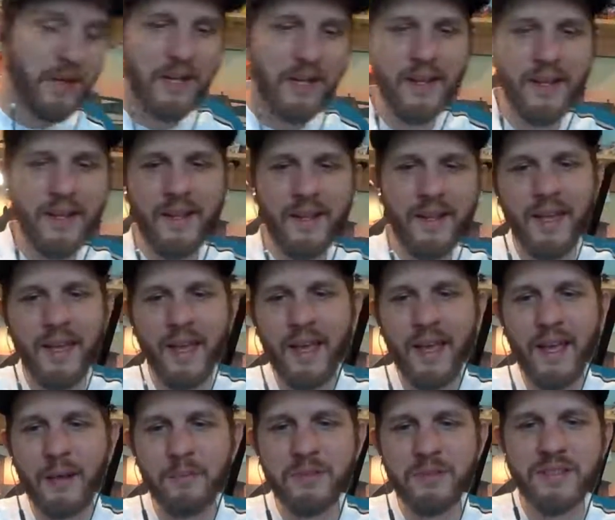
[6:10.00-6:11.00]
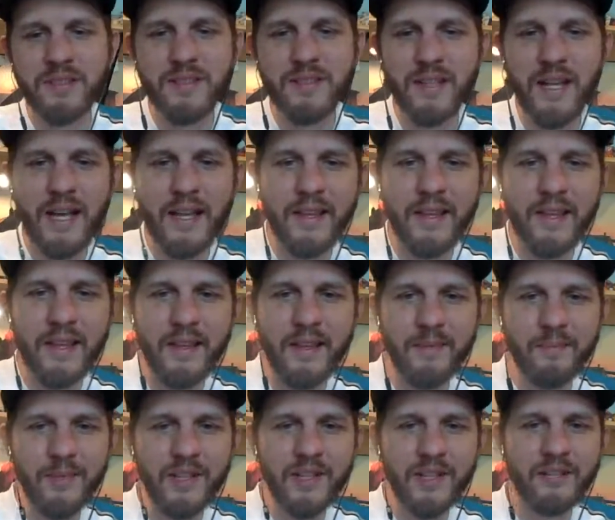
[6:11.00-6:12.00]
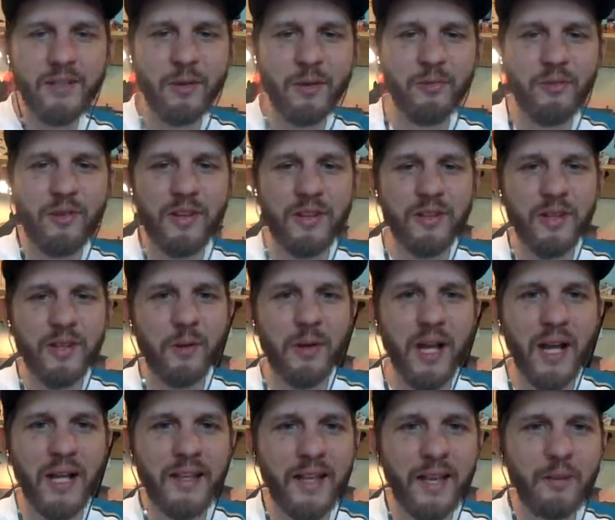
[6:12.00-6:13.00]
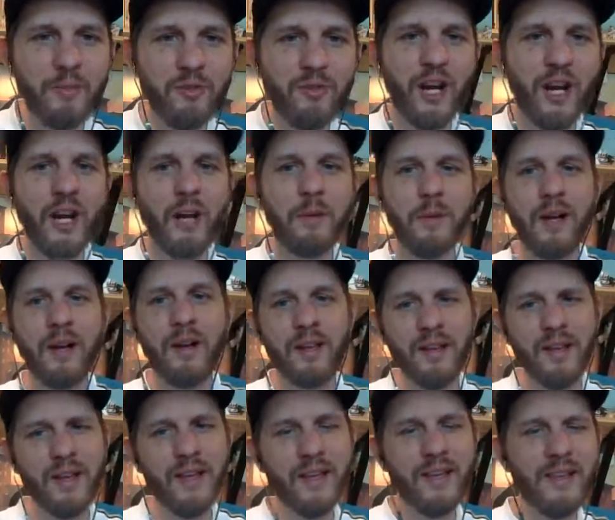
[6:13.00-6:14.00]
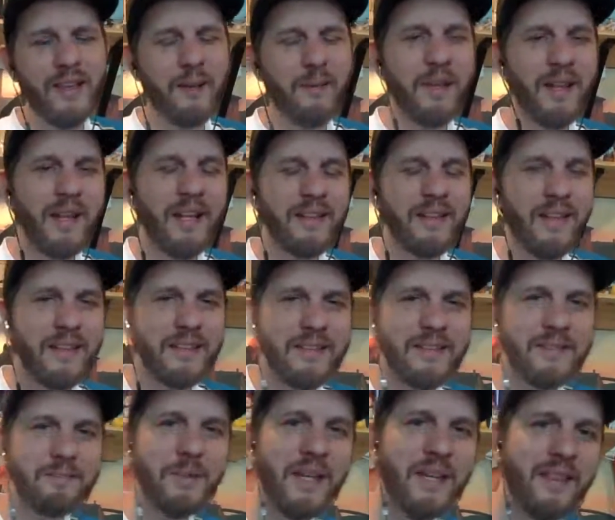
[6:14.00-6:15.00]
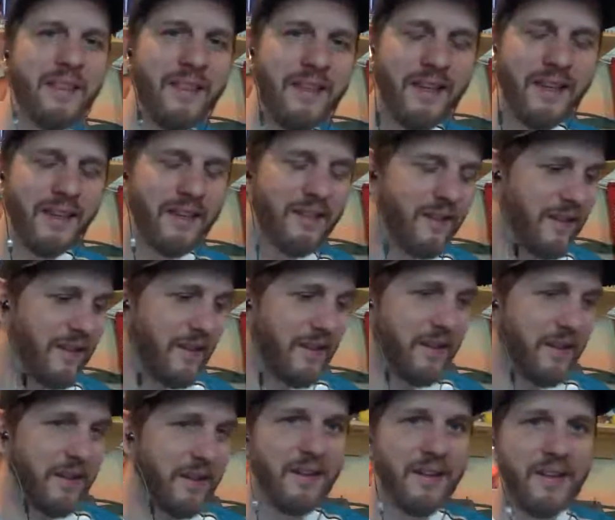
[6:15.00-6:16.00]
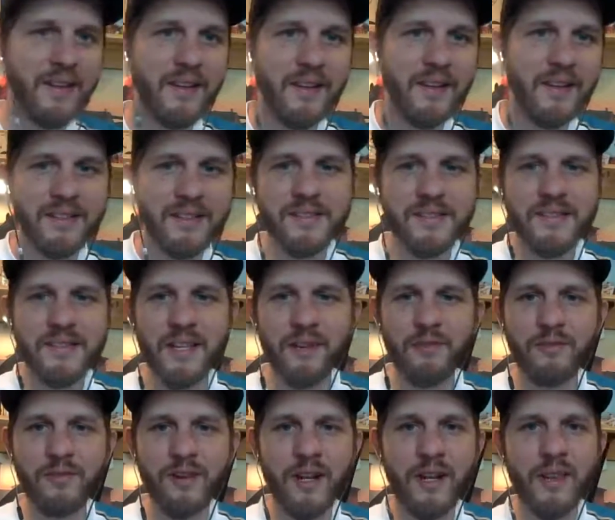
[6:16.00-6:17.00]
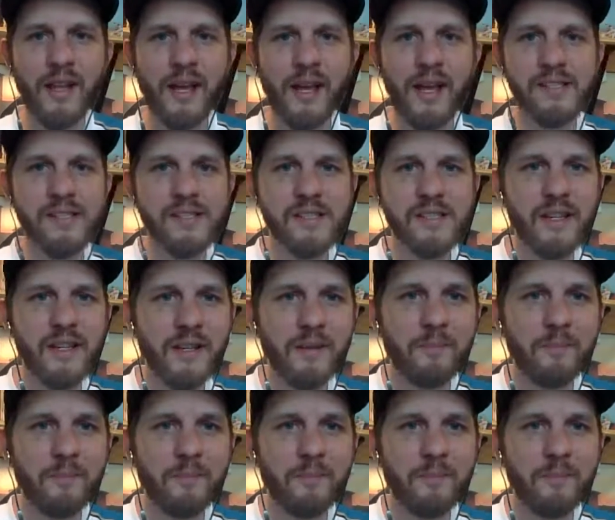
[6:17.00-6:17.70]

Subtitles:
again, I'm just glad that there's no goddamn drama. That's the big thing. Like, just getting rid of that shit.